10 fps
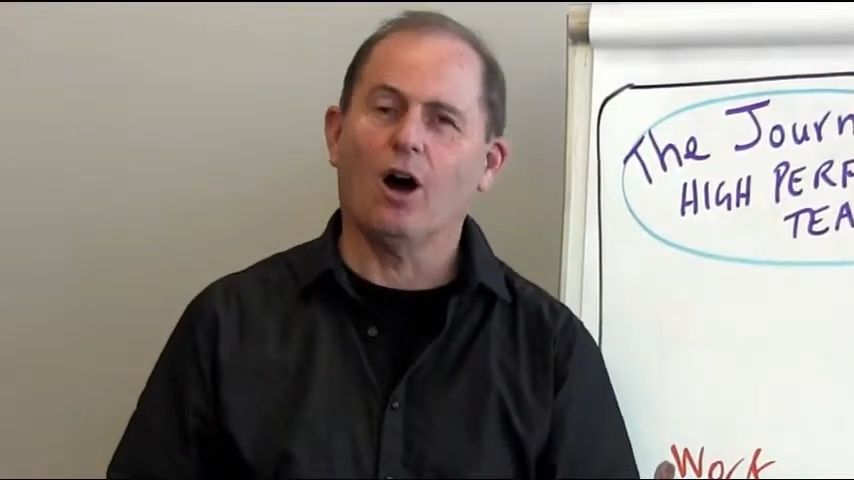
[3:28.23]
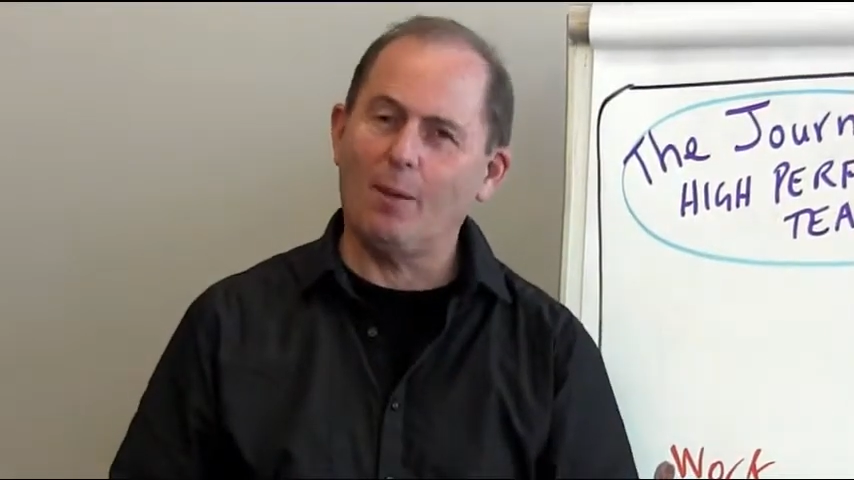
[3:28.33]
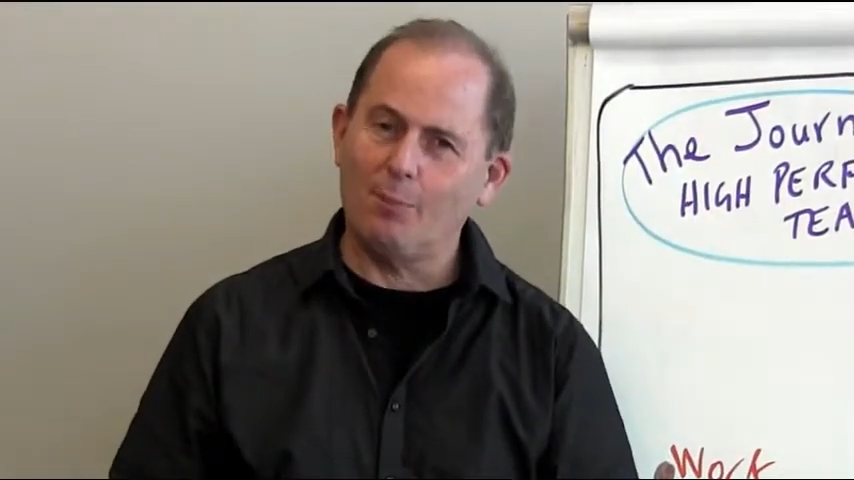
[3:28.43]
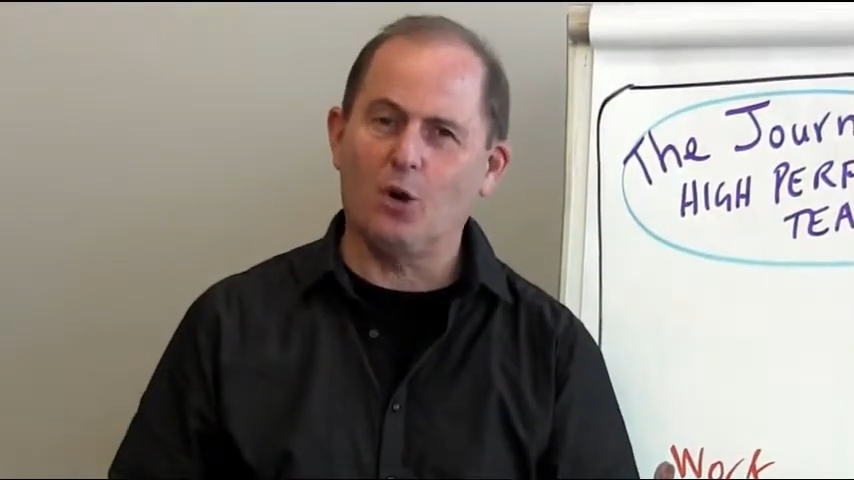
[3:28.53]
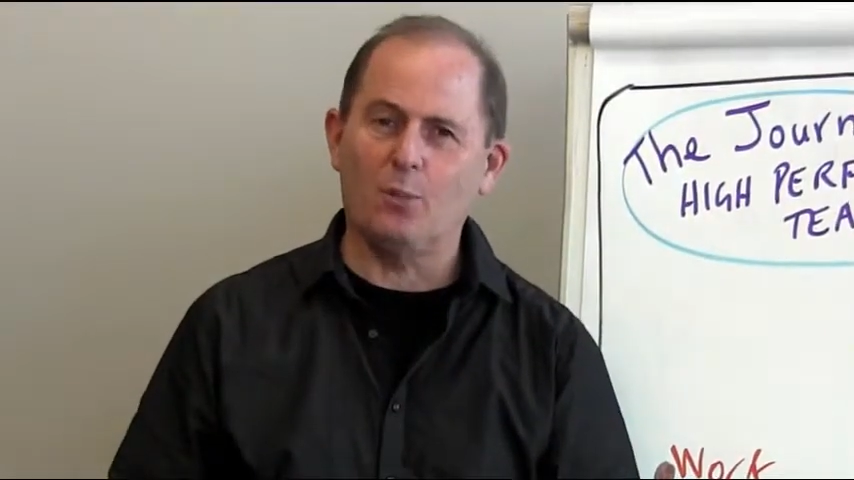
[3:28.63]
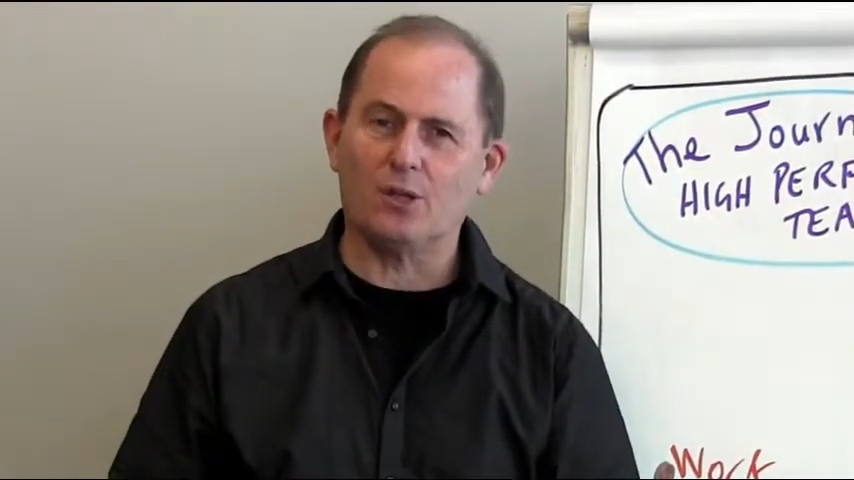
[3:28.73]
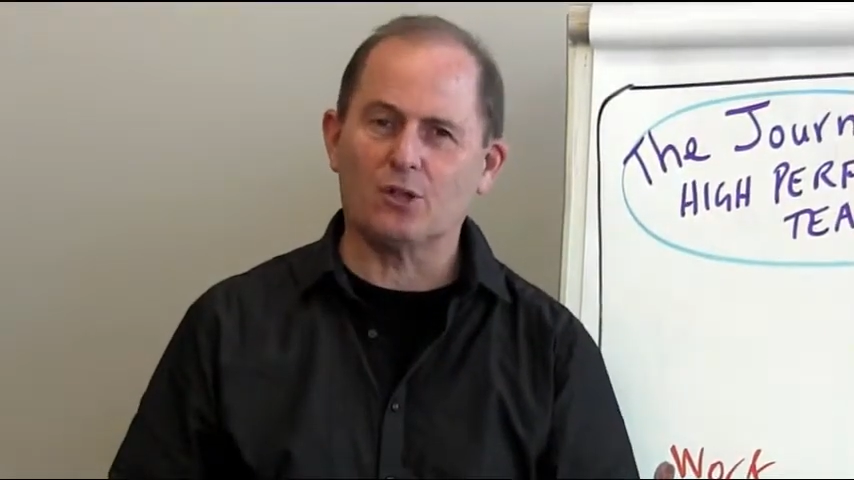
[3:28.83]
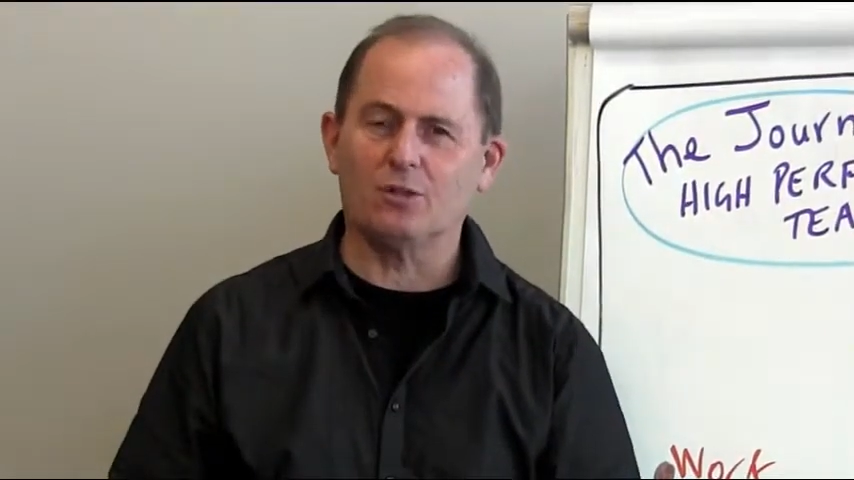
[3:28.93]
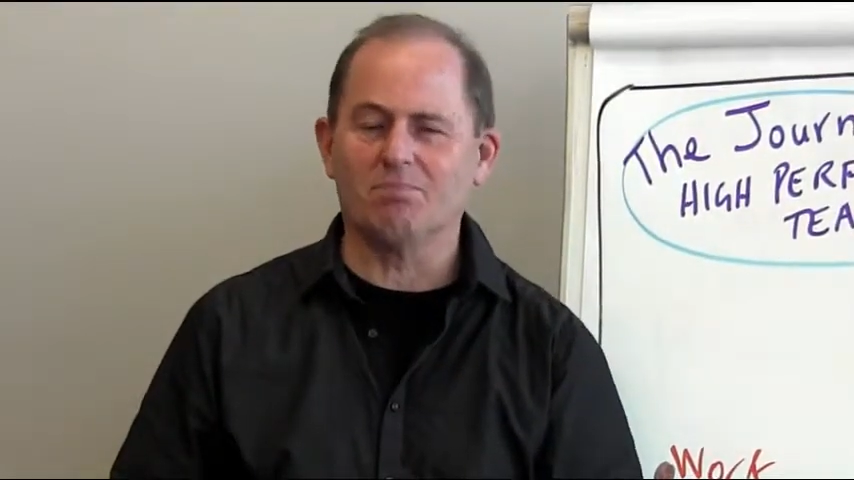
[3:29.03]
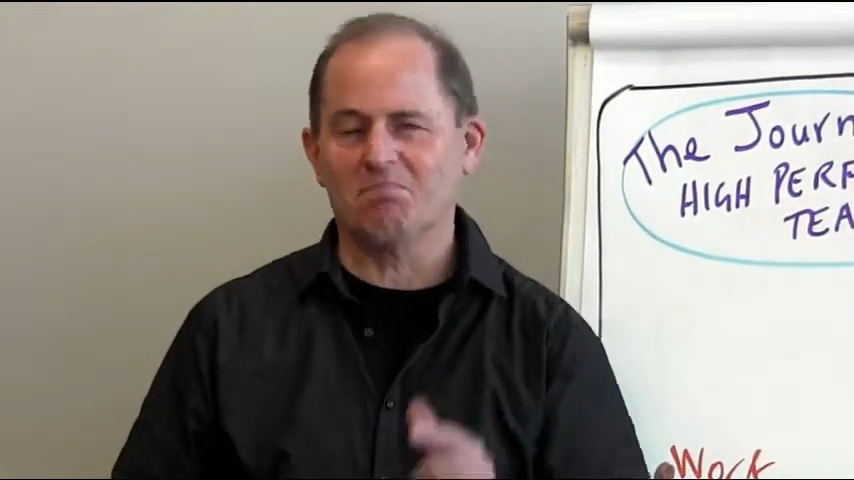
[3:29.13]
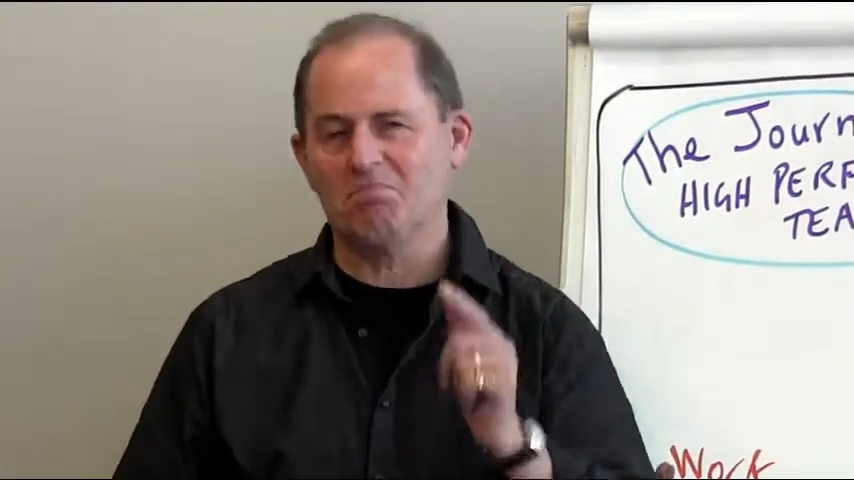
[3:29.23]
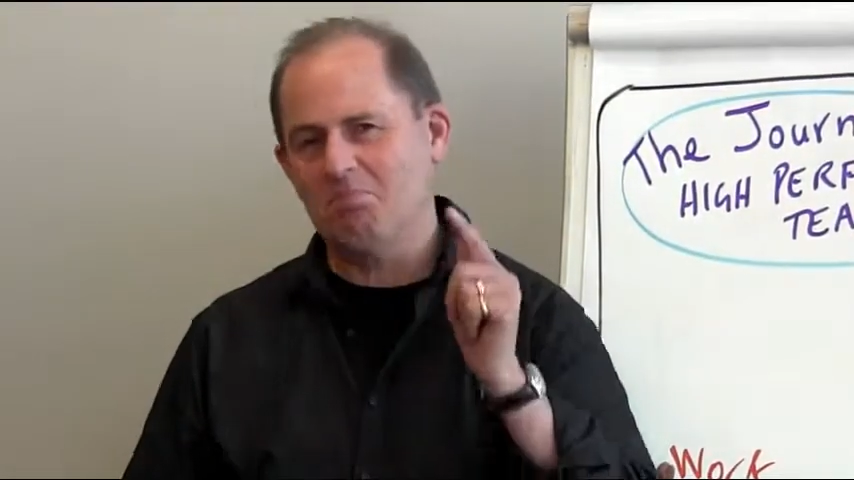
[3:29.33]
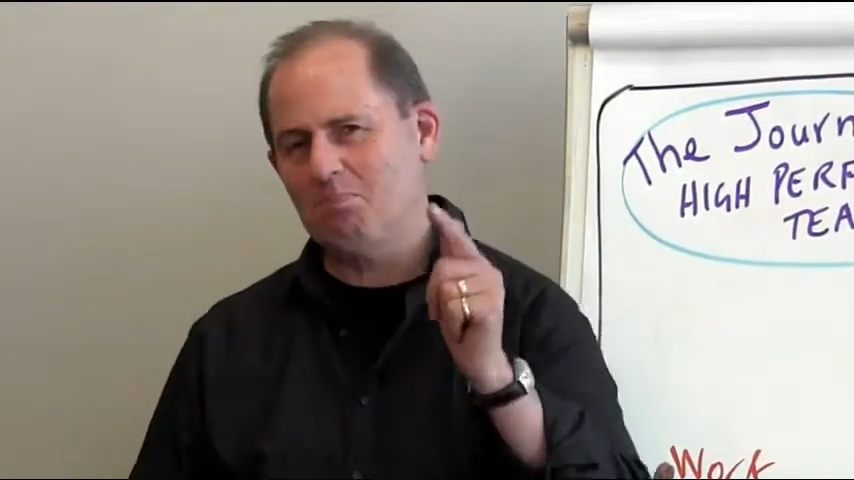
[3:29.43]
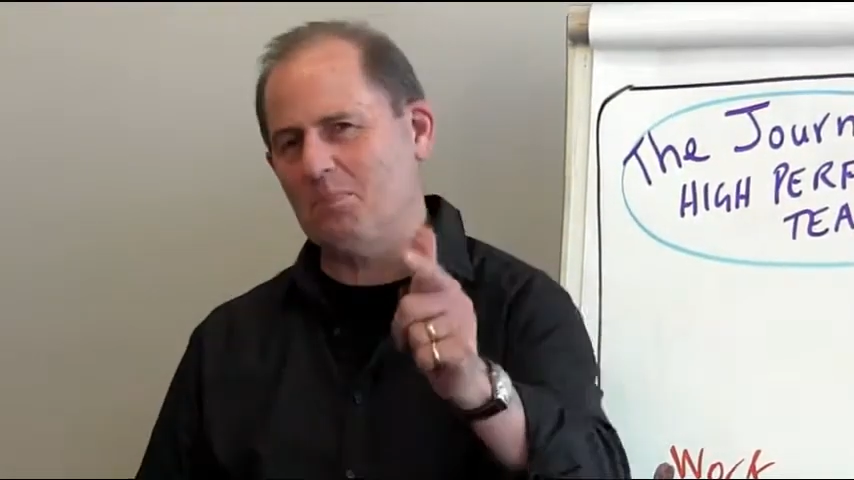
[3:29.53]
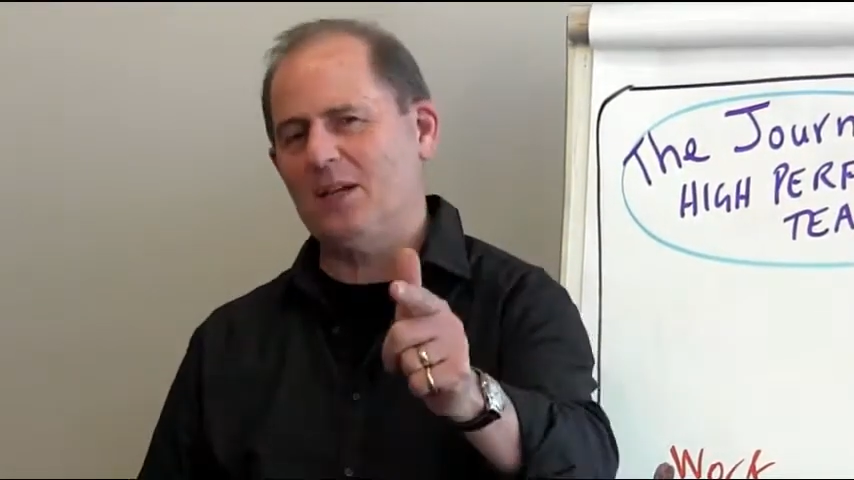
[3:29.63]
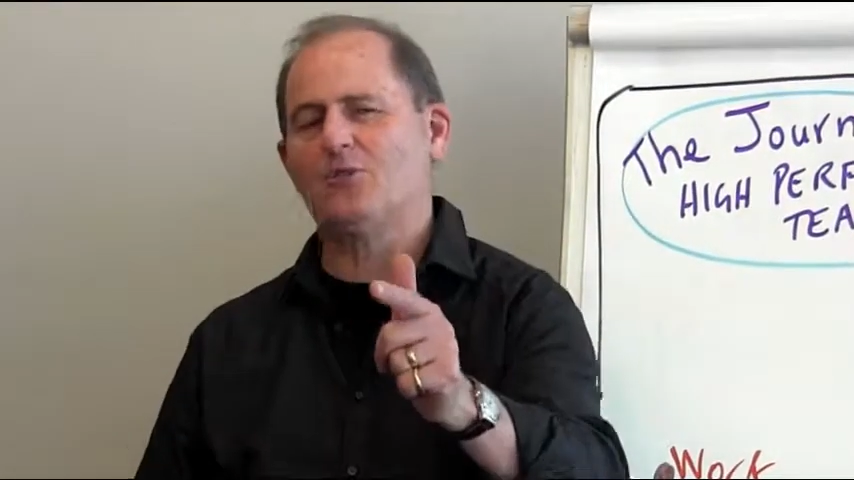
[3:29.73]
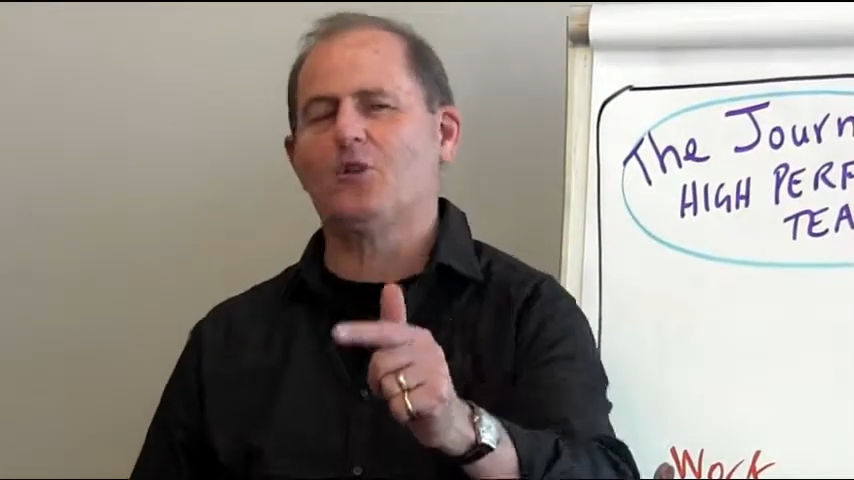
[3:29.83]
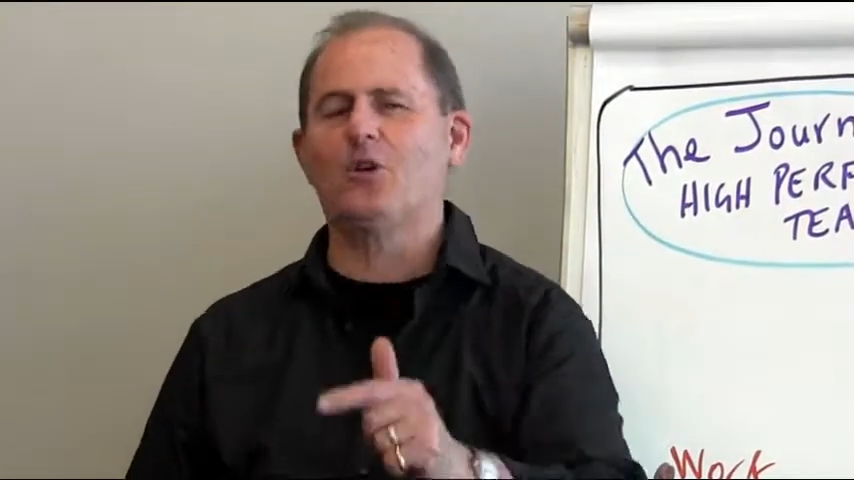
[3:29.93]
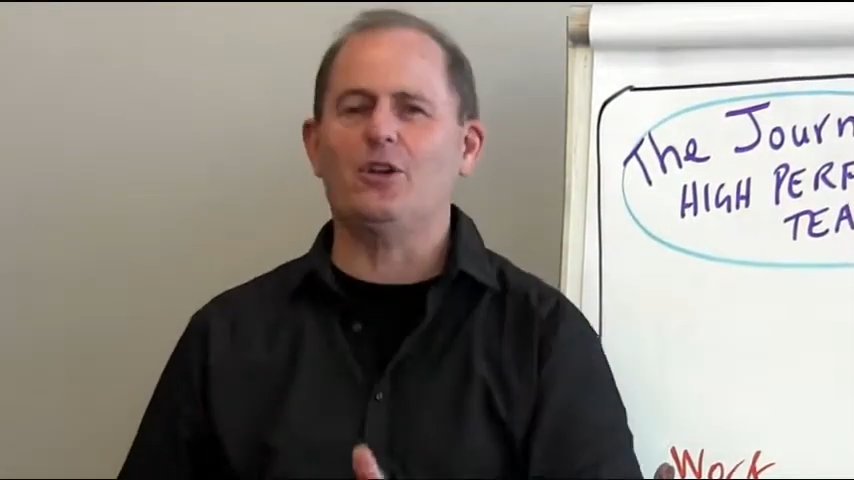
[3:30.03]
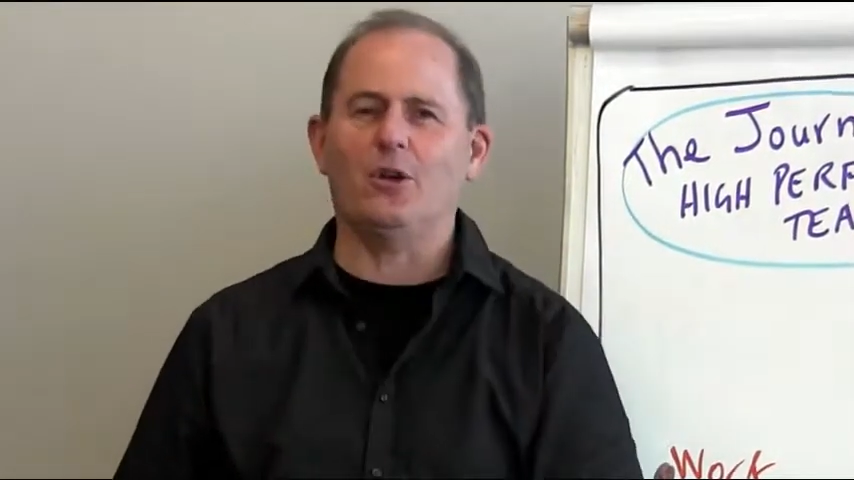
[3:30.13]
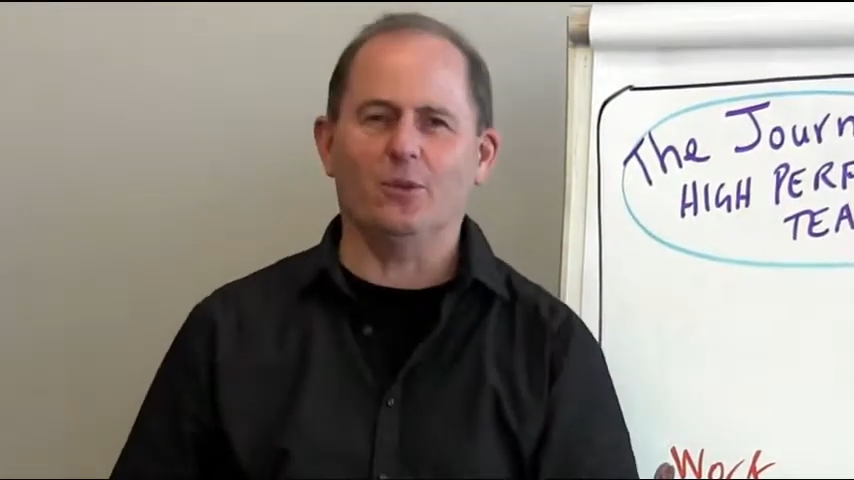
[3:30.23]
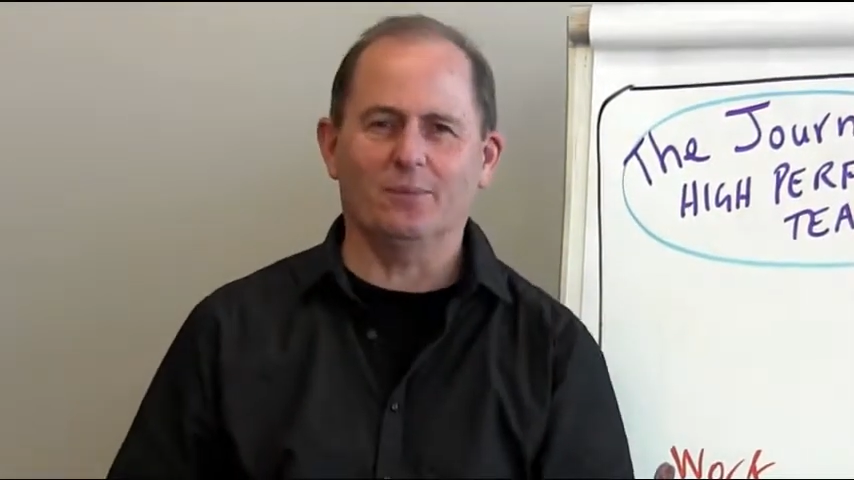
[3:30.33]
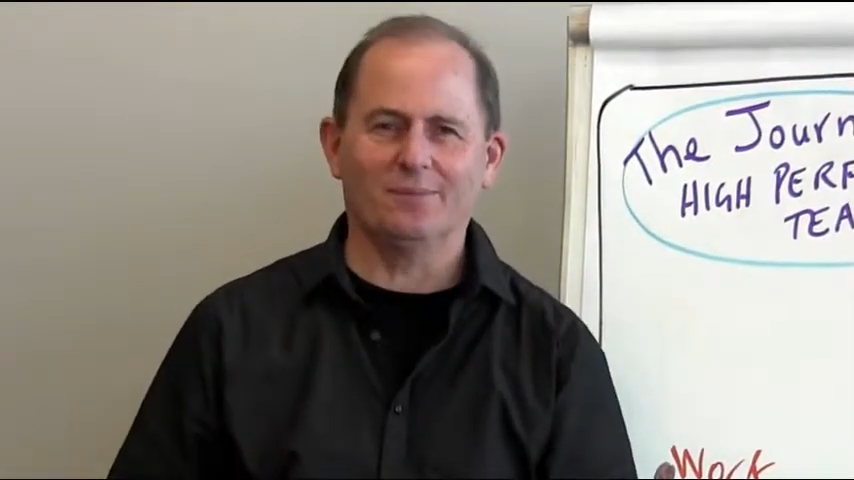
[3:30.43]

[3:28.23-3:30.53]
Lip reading: I'm Paul Mitchell. Be true to you.